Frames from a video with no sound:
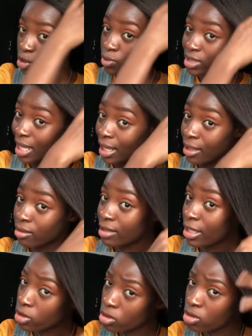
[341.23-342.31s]
You take,
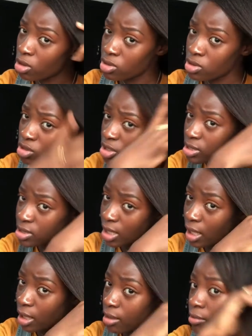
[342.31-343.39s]
like, you could also just
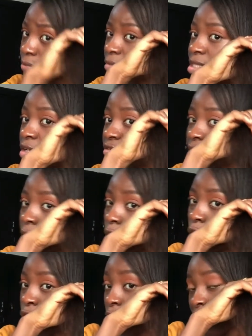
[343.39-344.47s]
take, instead of taking
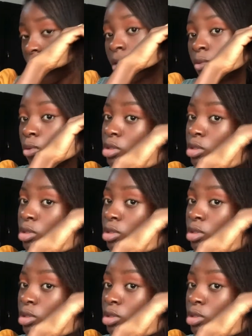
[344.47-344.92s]
all your hair at